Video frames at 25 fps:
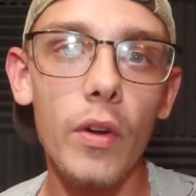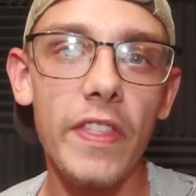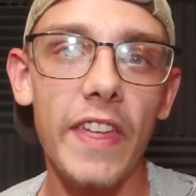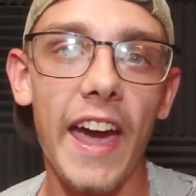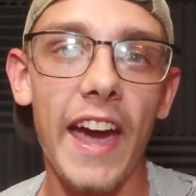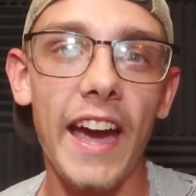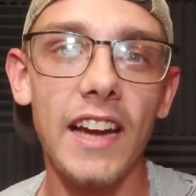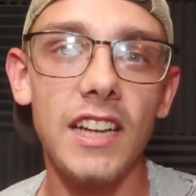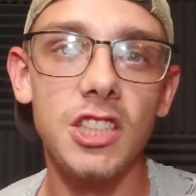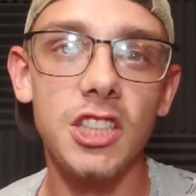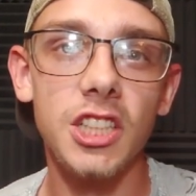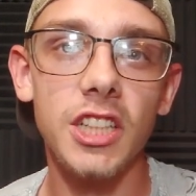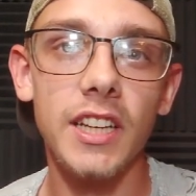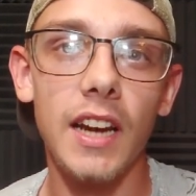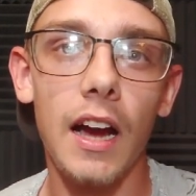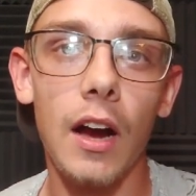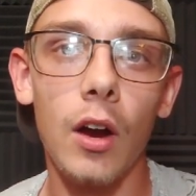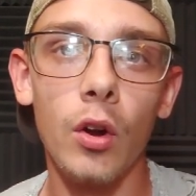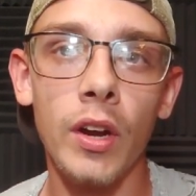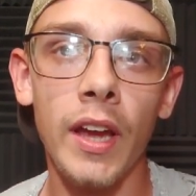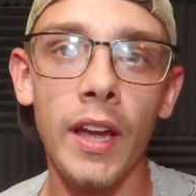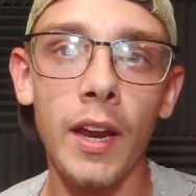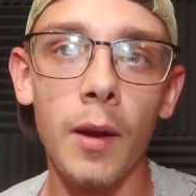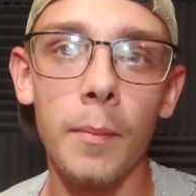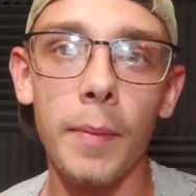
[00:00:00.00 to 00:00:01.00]
with Hatchet.
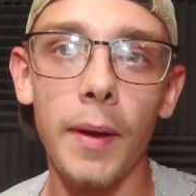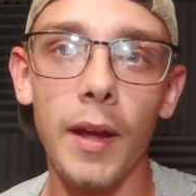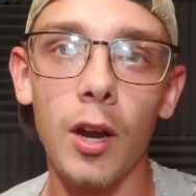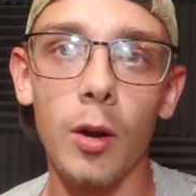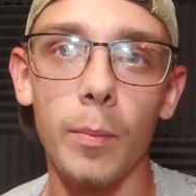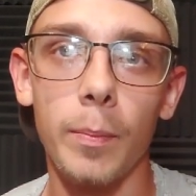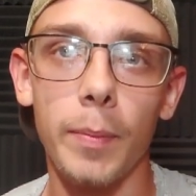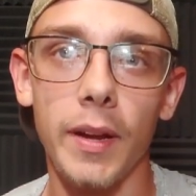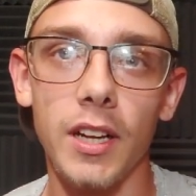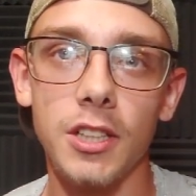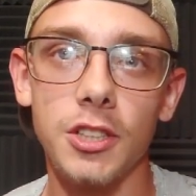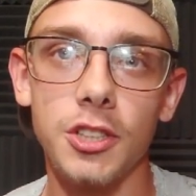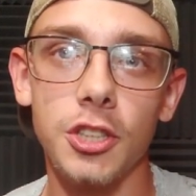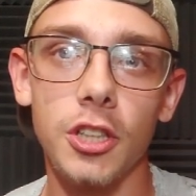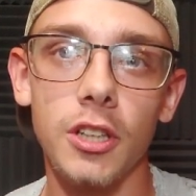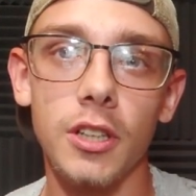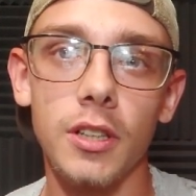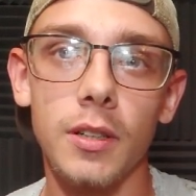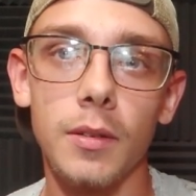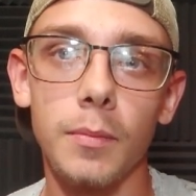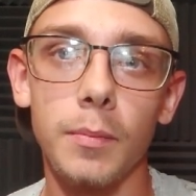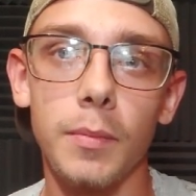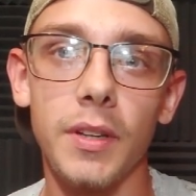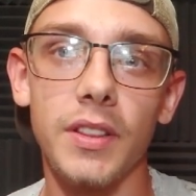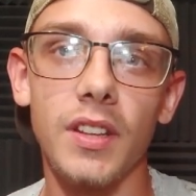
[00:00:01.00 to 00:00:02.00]
I'll get a better picture,
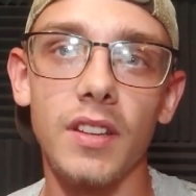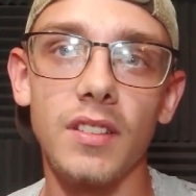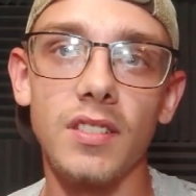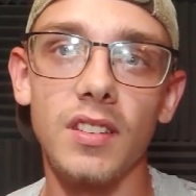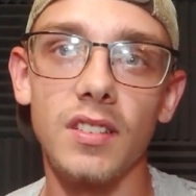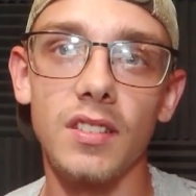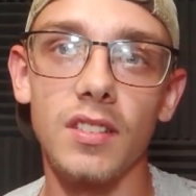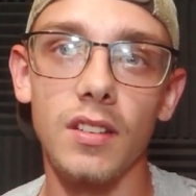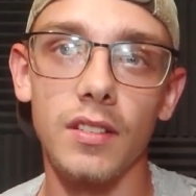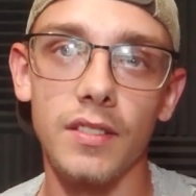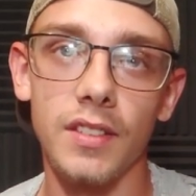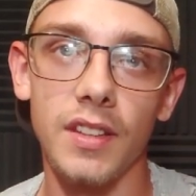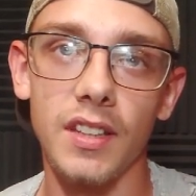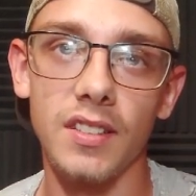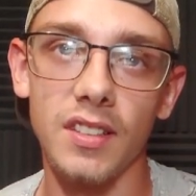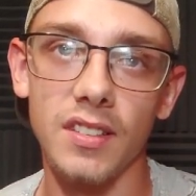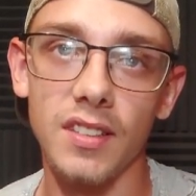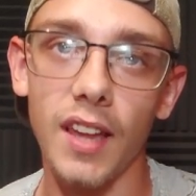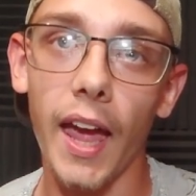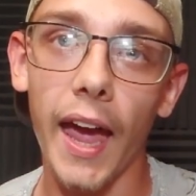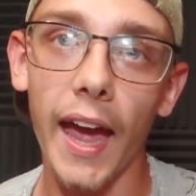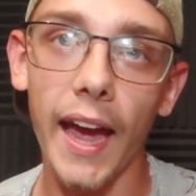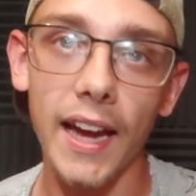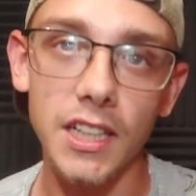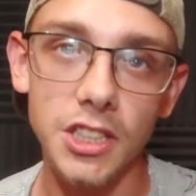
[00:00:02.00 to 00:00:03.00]
but this is
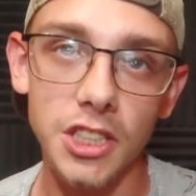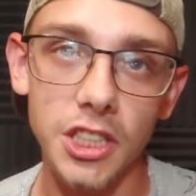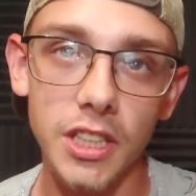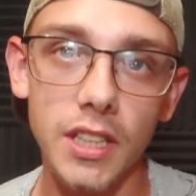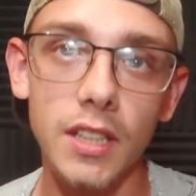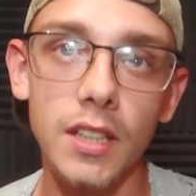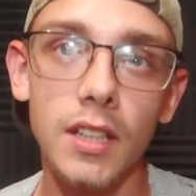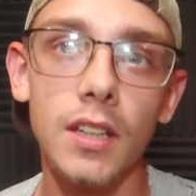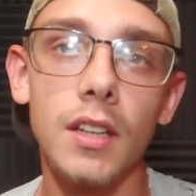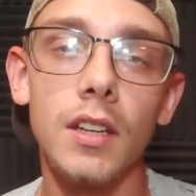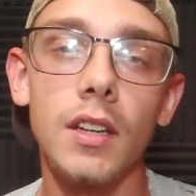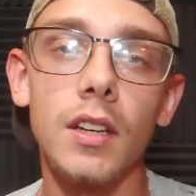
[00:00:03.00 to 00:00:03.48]
a Hatchet.